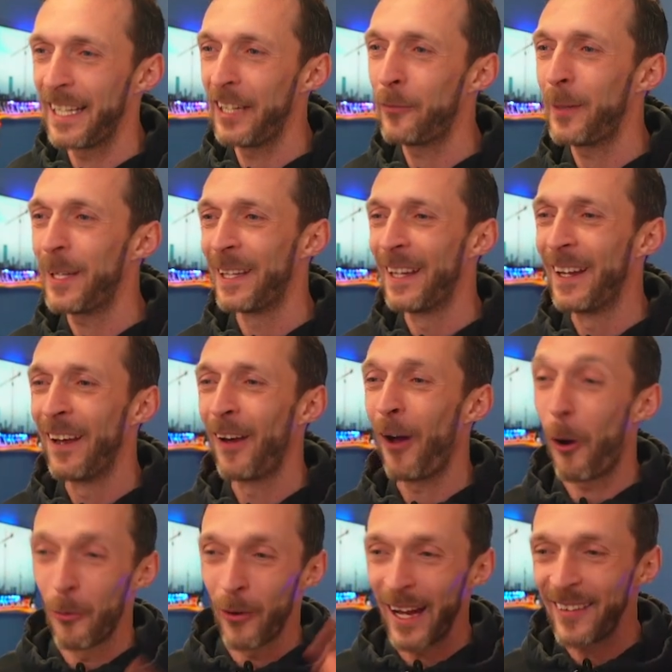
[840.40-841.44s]
he's been
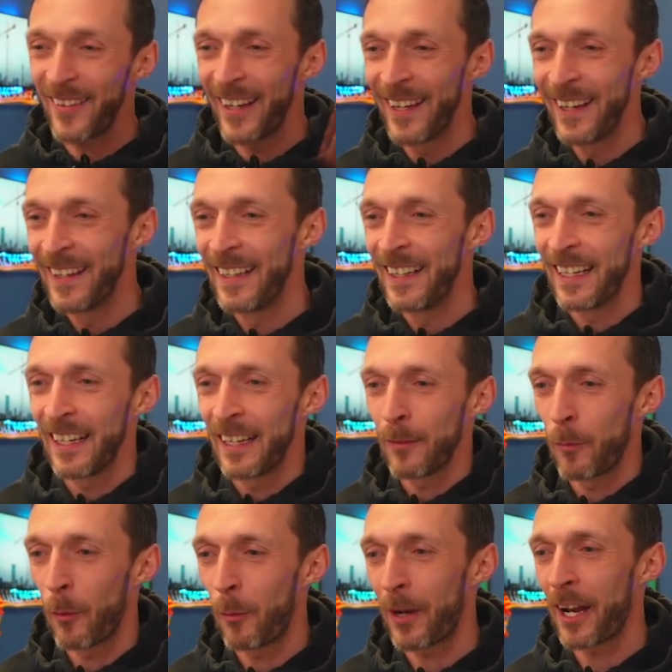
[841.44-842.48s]
already.
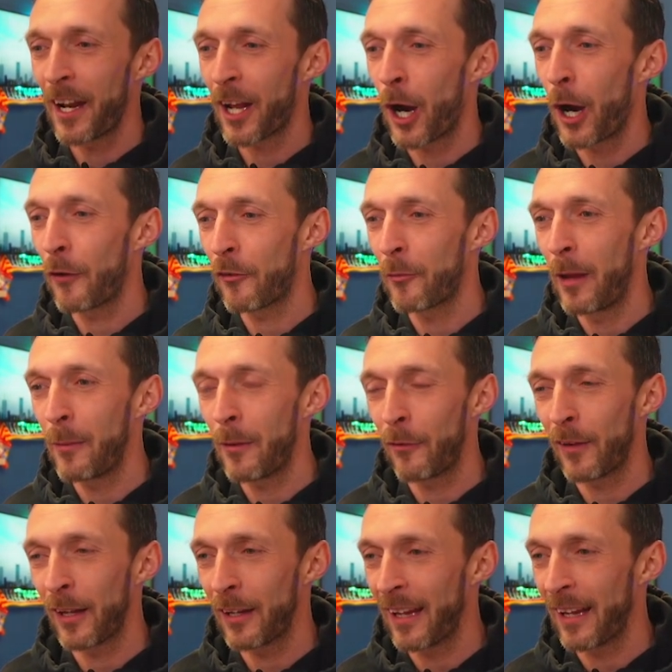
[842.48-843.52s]
We're winning a card from him, I
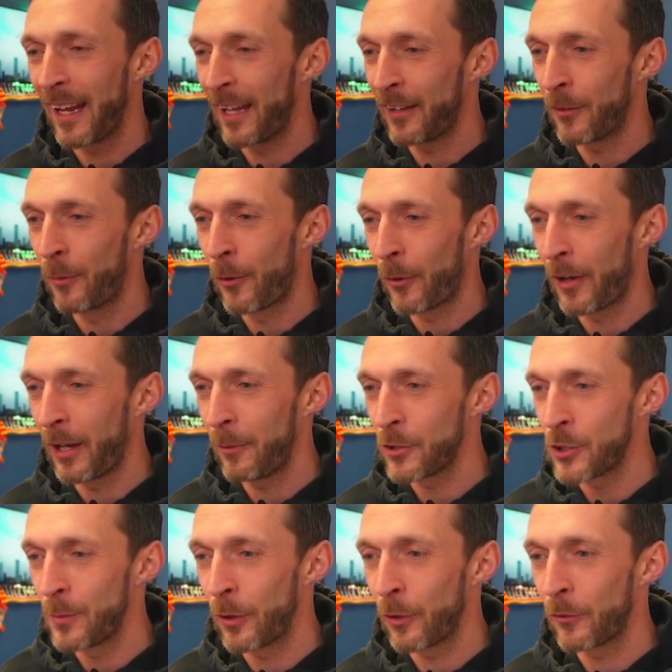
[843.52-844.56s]
think, tomorrow night, which
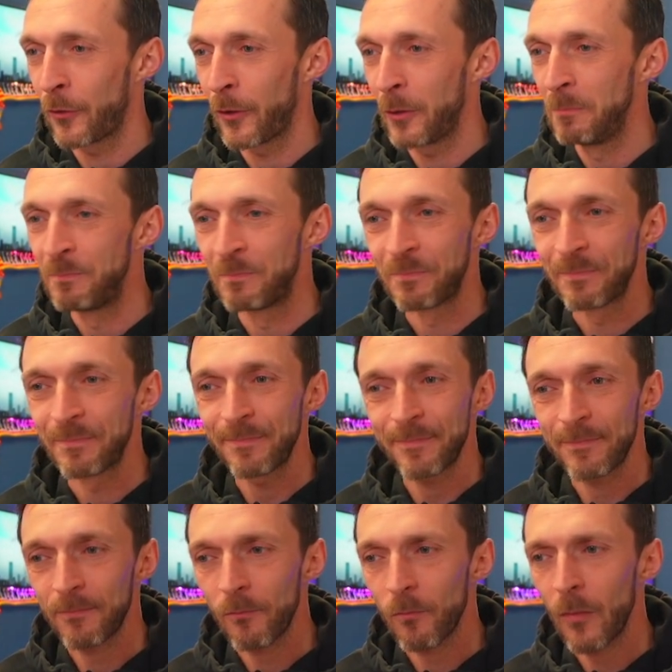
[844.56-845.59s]
will be good fun.
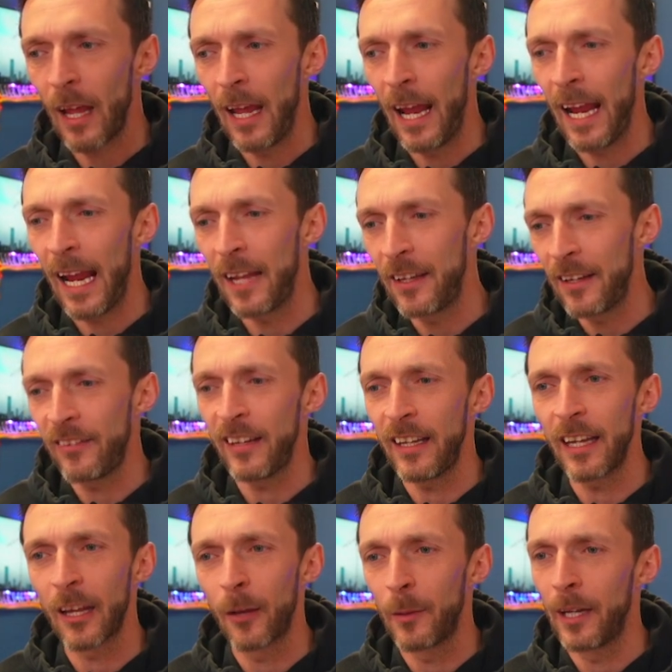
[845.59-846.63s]
In the
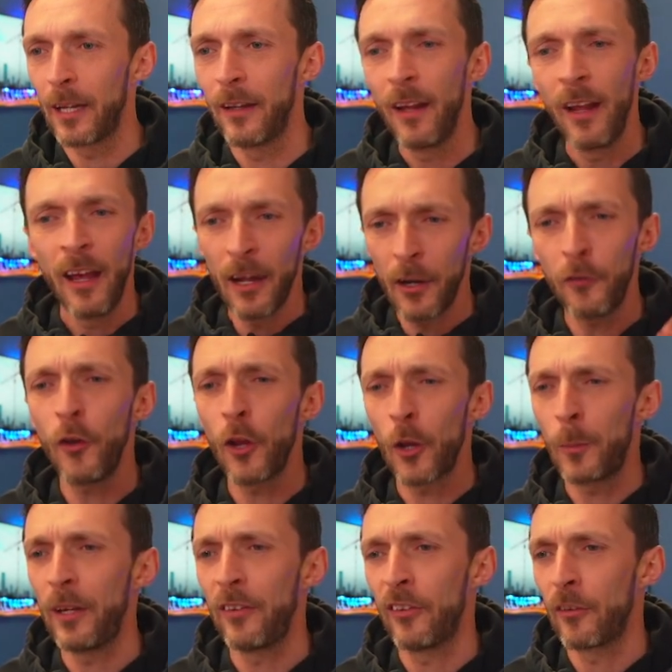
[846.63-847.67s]
series coming in, and a few other
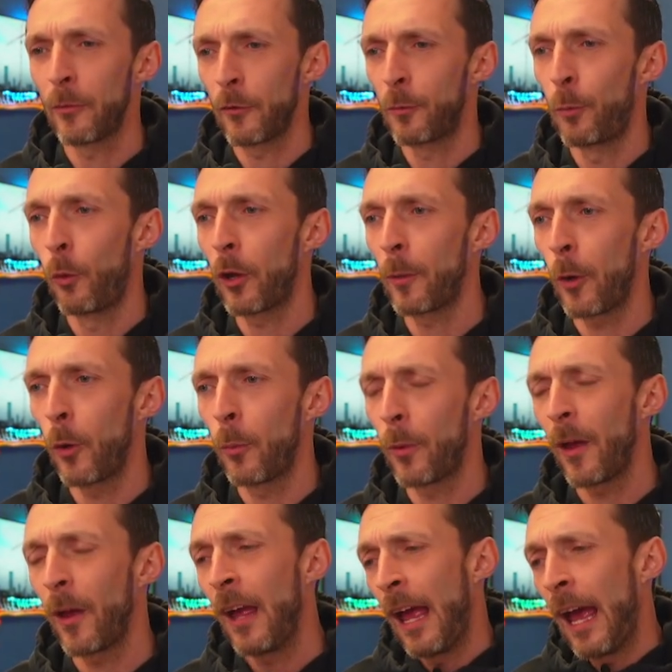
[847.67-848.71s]
pieces that we spoke about,
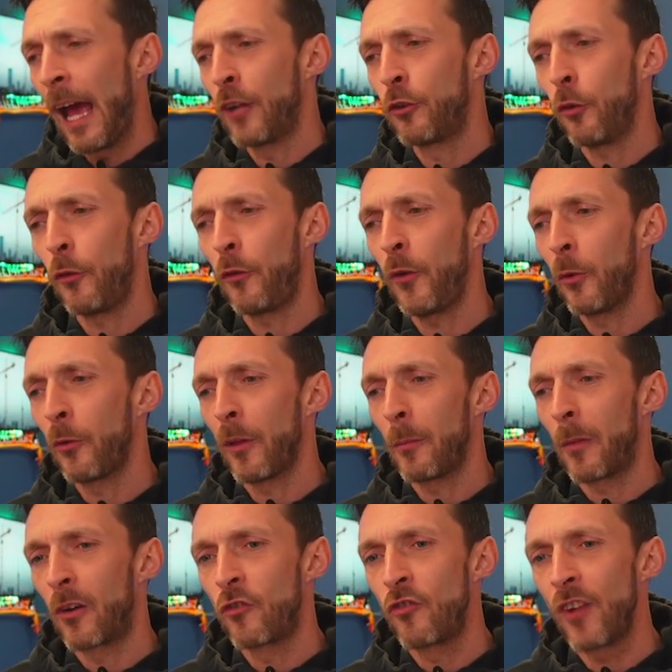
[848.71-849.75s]
but I do feel that
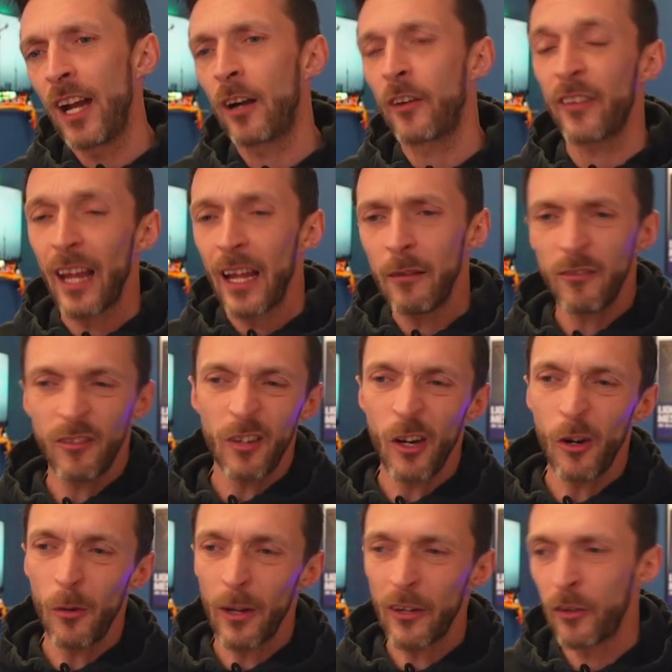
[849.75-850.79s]
my rares and I